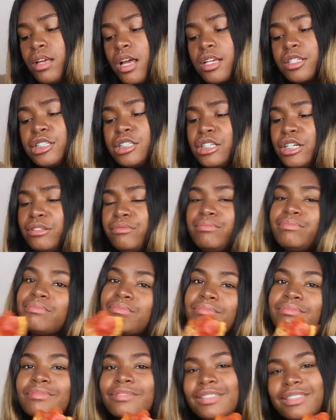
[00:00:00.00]
Actually, no.
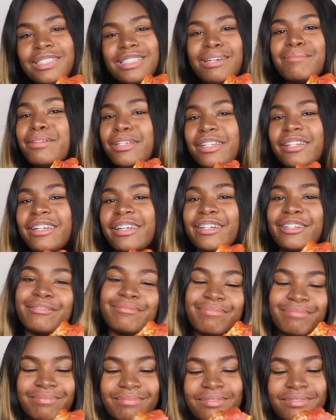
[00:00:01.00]
Because I'm gonna eat it later.